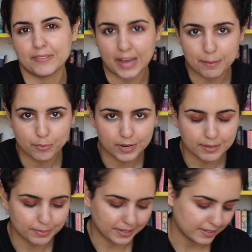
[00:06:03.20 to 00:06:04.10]
at that
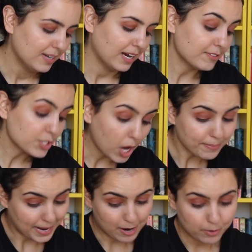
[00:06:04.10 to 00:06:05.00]
point, but I stopped
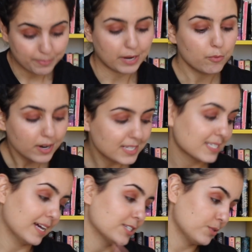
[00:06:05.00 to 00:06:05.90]
now. But I want to
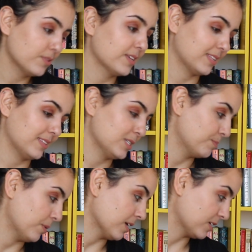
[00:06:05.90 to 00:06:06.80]
say I do think that this
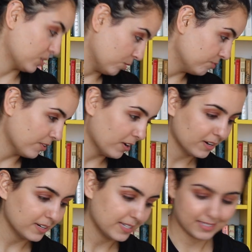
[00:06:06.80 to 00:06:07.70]
box so
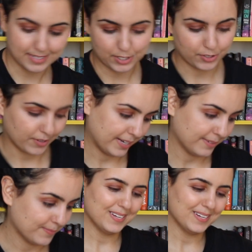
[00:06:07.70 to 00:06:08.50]
far is like great.